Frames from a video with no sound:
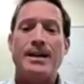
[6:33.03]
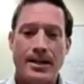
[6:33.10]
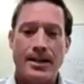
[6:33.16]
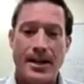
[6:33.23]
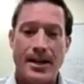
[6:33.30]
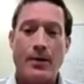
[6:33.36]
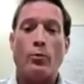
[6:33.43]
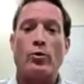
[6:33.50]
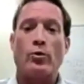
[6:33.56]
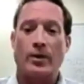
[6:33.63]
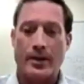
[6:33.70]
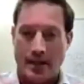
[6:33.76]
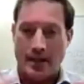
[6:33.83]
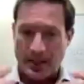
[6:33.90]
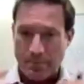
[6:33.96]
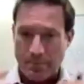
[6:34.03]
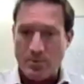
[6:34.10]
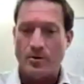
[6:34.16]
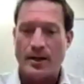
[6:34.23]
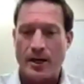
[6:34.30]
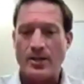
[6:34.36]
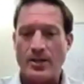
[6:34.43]
network and
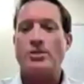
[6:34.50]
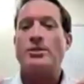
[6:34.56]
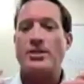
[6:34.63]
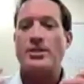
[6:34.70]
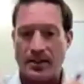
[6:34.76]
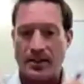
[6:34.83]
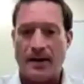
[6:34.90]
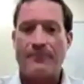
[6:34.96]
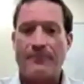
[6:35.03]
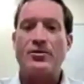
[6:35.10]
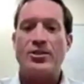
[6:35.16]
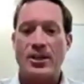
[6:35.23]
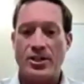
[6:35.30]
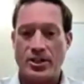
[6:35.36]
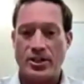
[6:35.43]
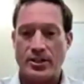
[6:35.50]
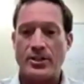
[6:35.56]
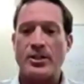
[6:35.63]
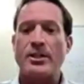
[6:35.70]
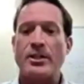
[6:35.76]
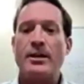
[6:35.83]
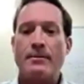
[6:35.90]
communications and conversations